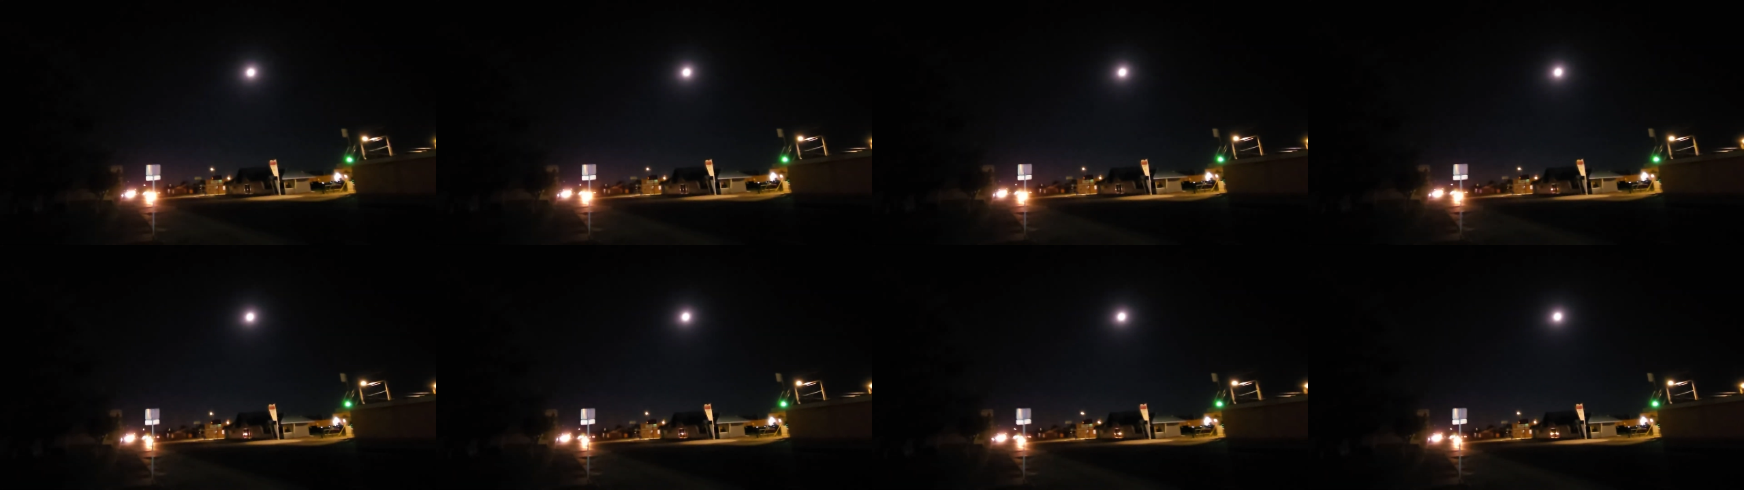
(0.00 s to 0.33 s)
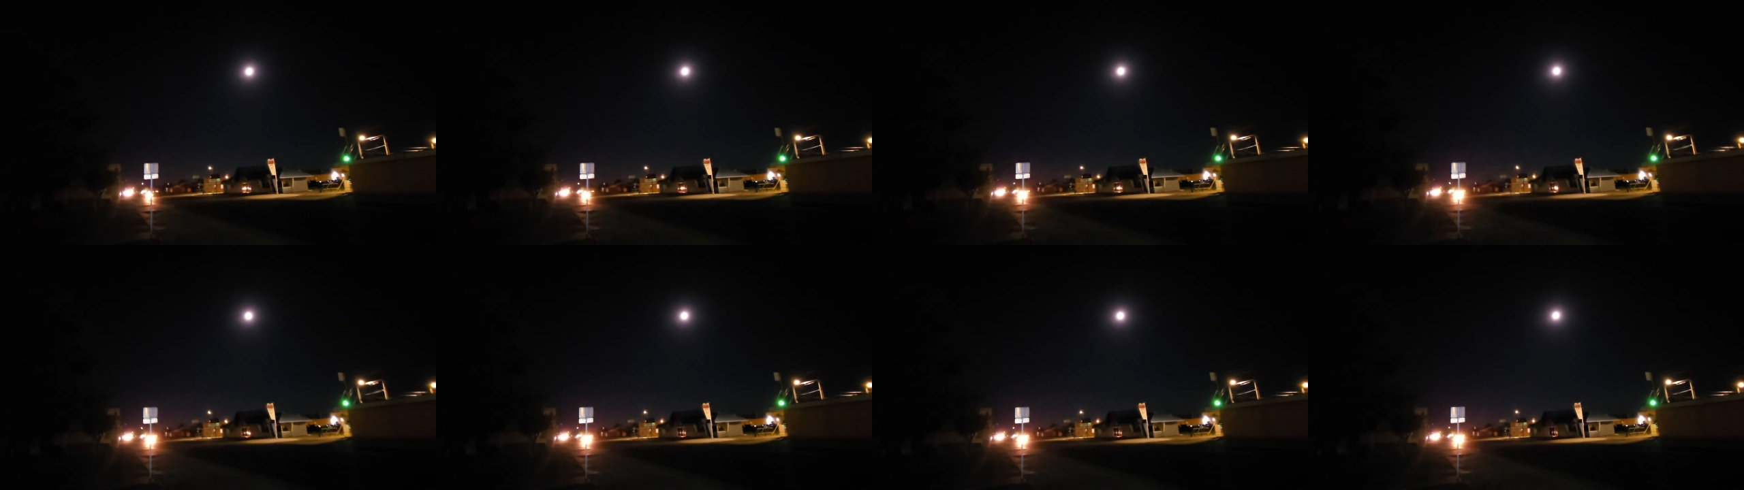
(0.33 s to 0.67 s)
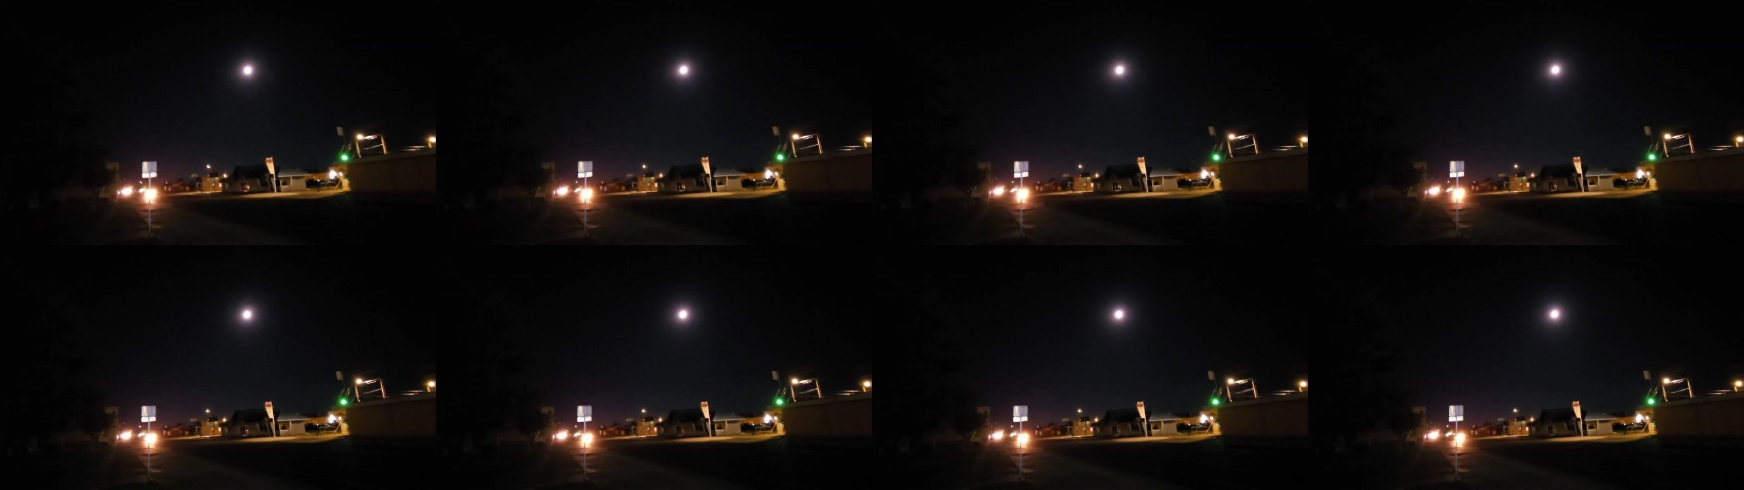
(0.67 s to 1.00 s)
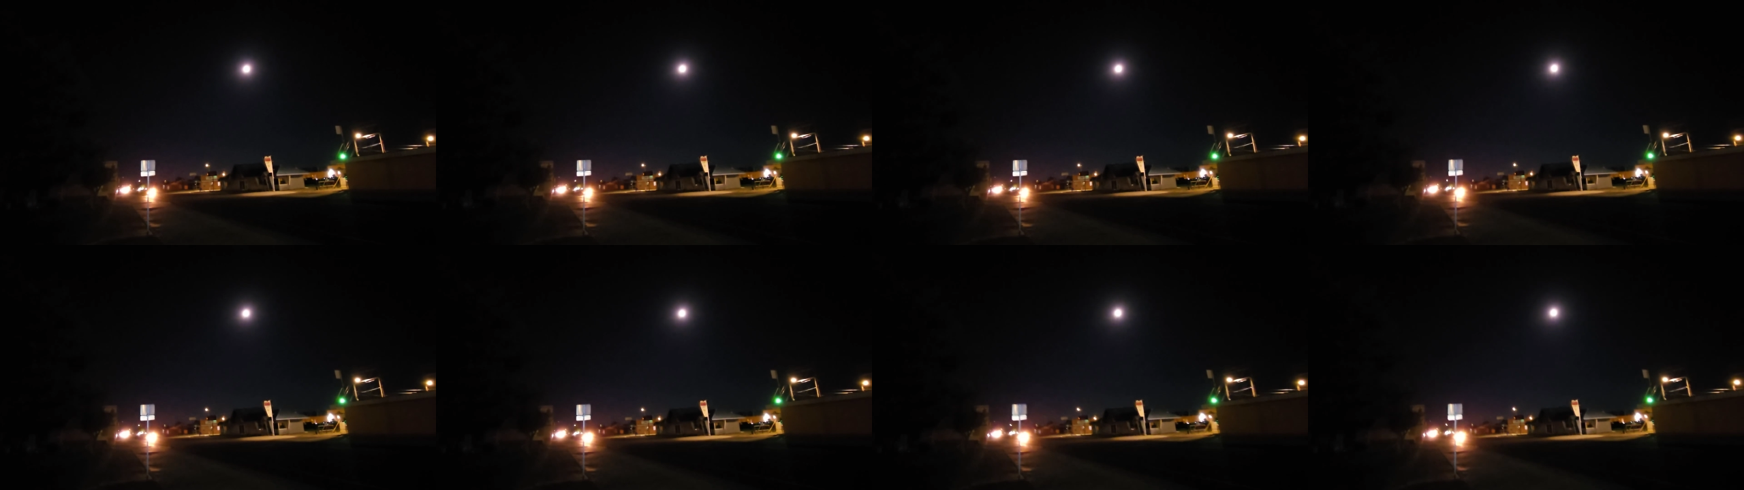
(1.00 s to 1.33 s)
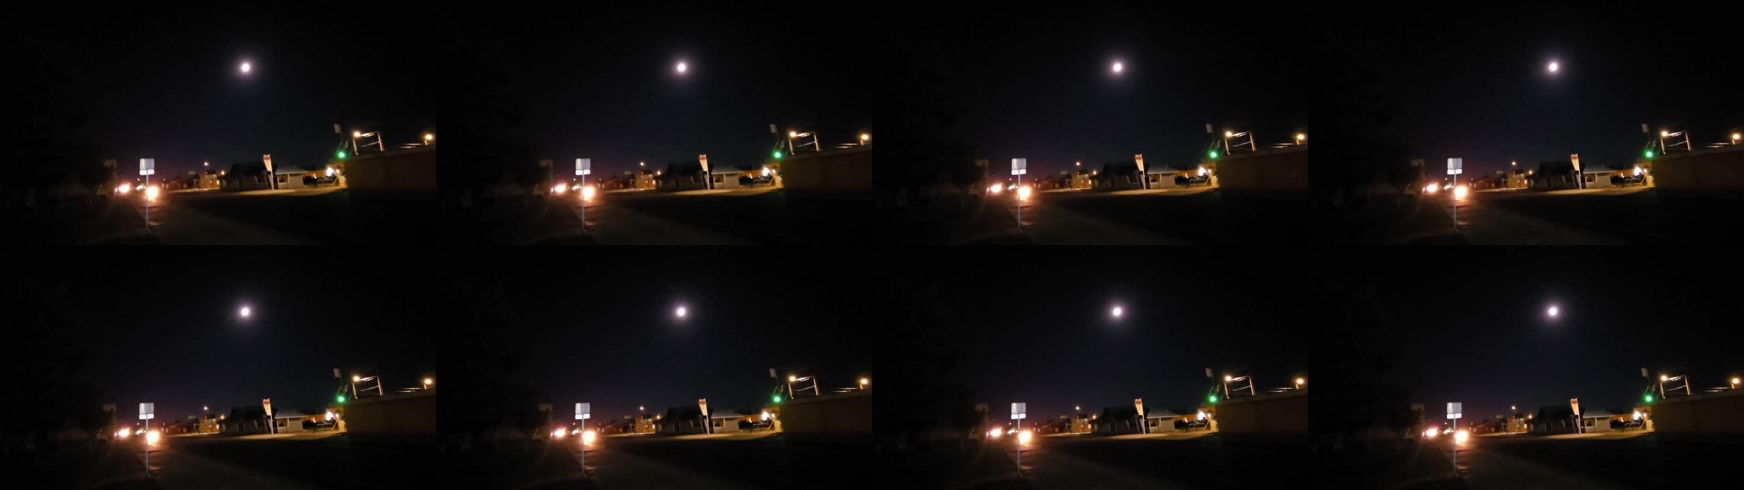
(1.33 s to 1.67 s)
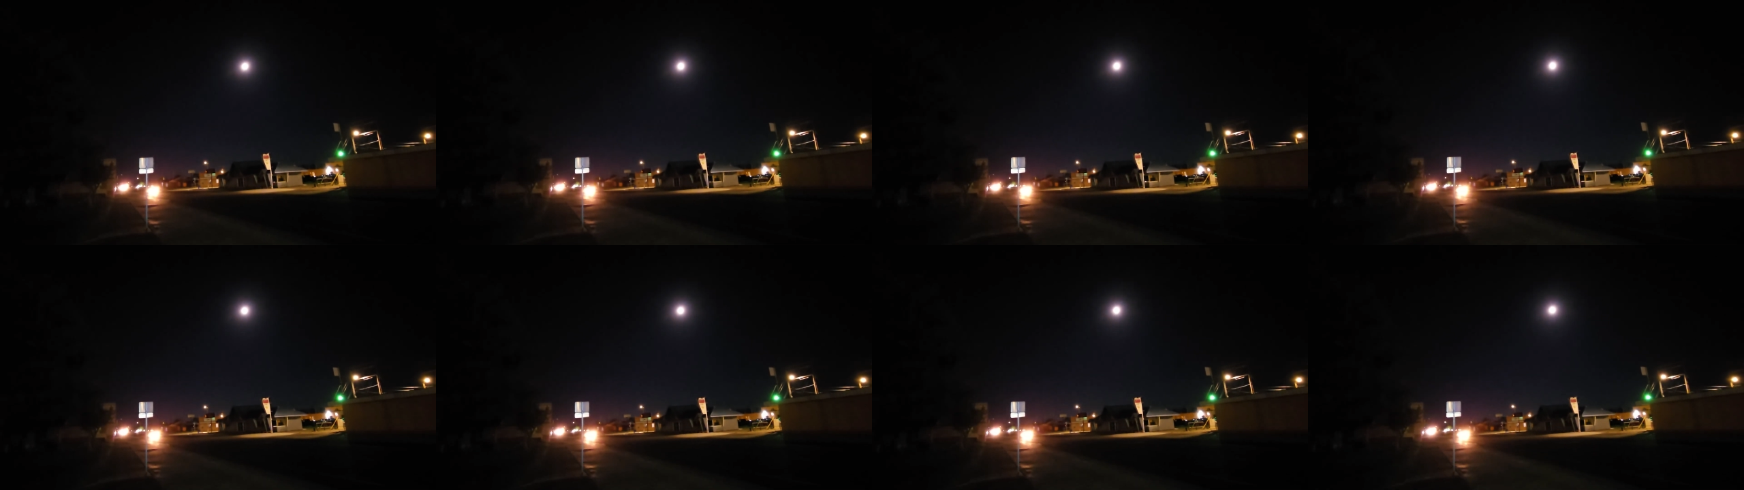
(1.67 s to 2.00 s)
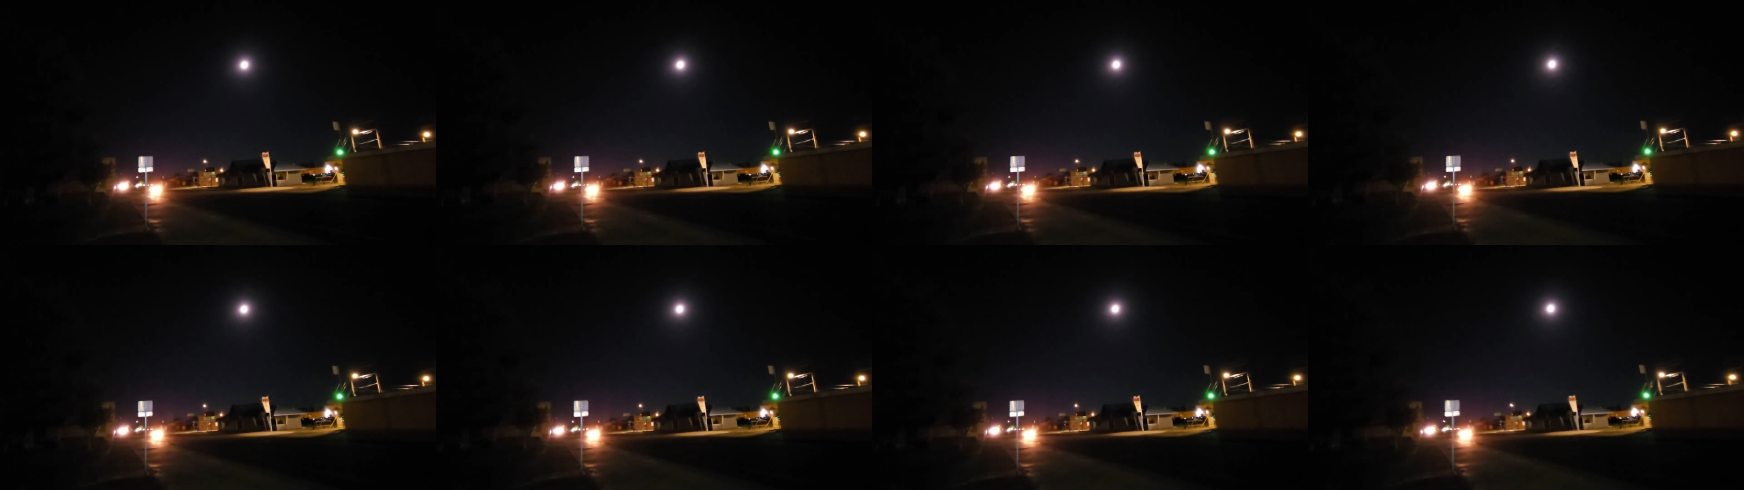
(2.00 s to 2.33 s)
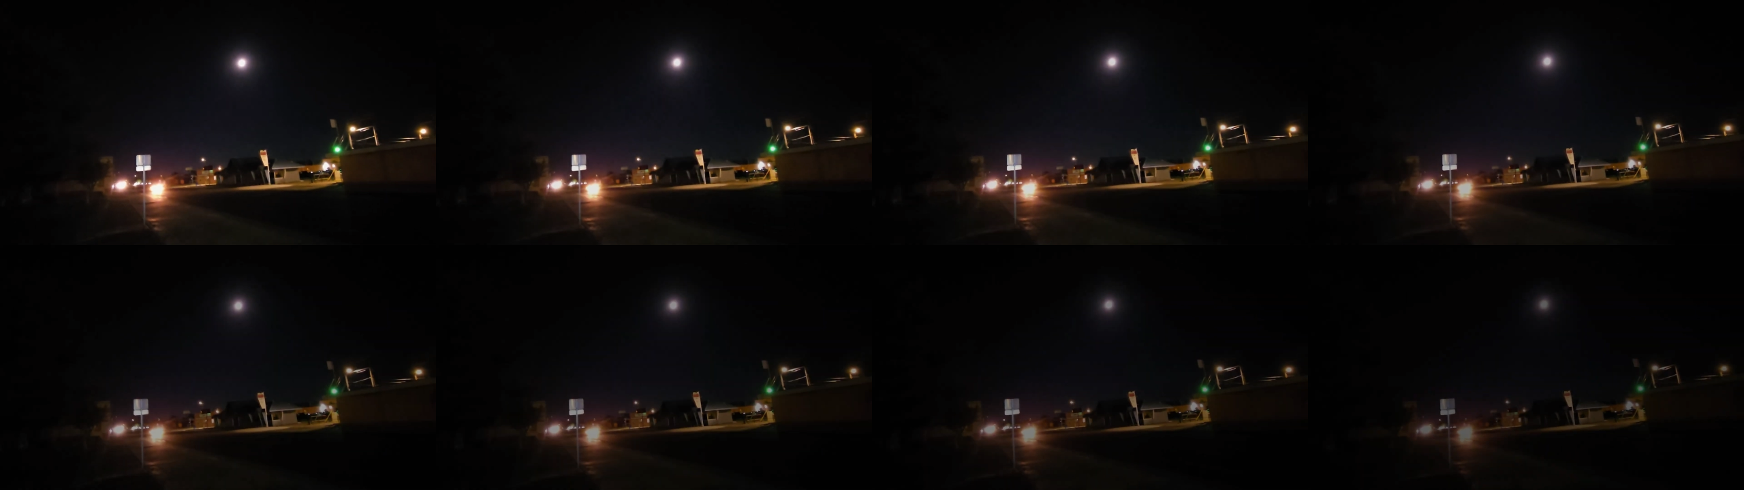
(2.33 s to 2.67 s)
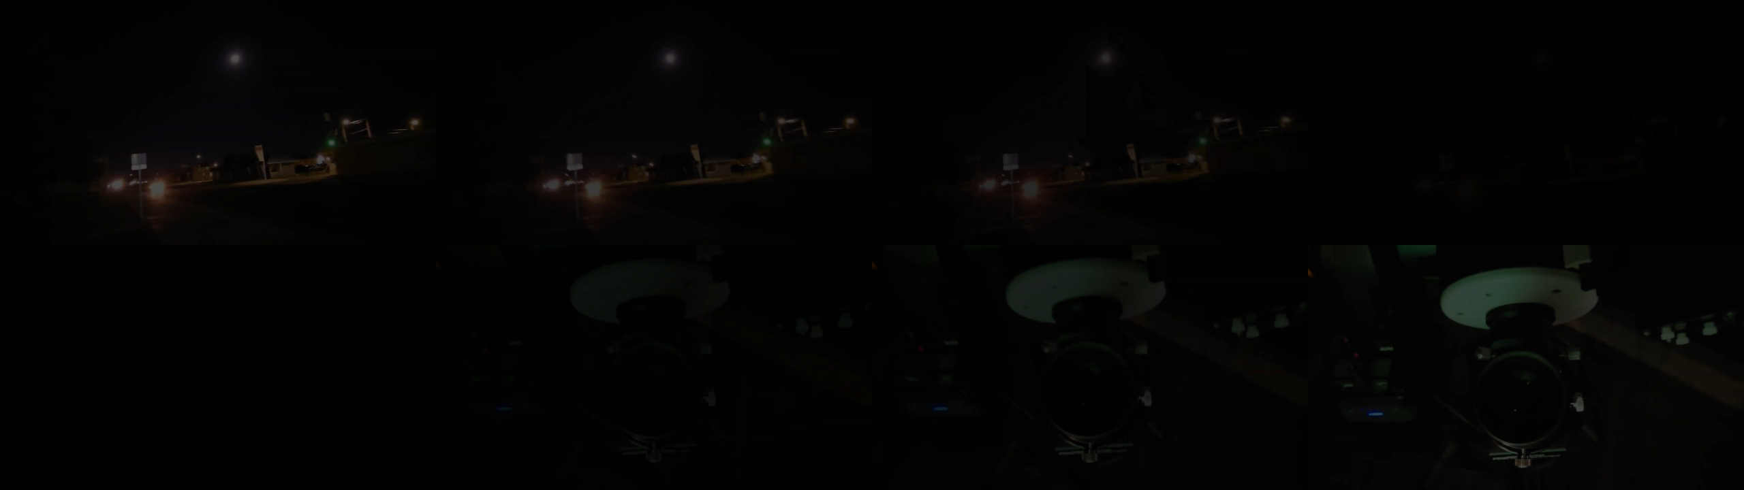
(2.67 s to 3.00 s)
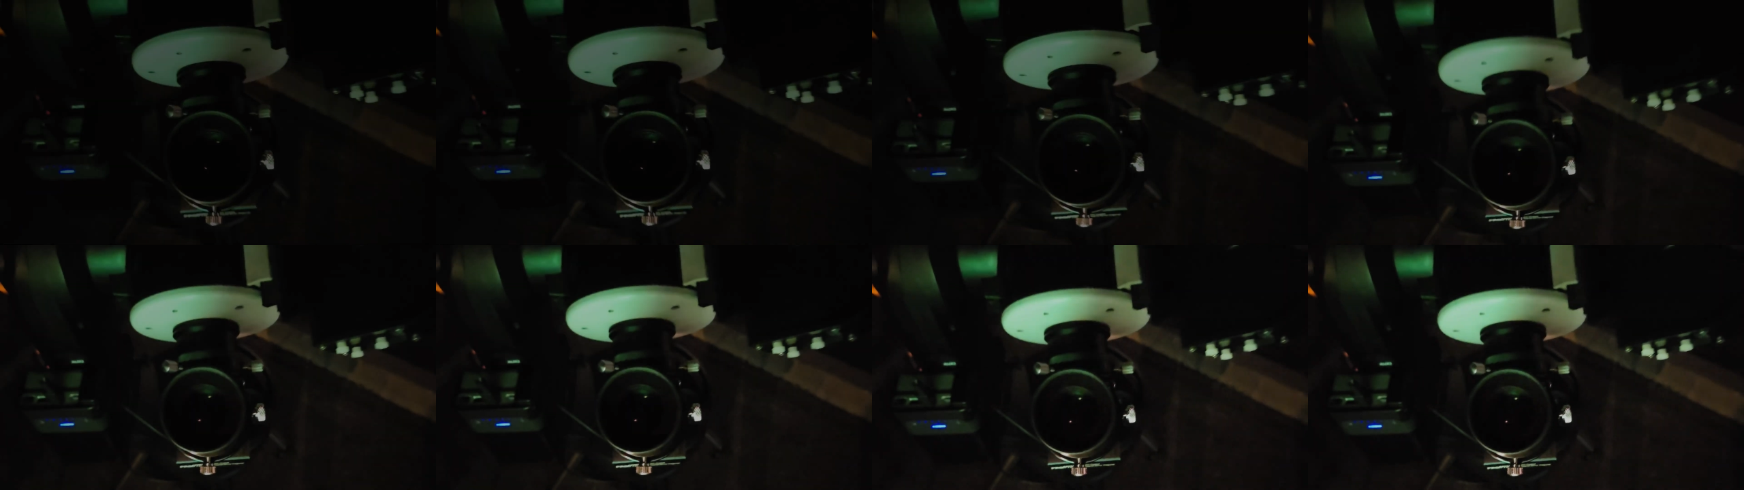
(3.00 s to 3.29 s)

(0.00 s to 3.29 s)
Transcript: (no speaker visible)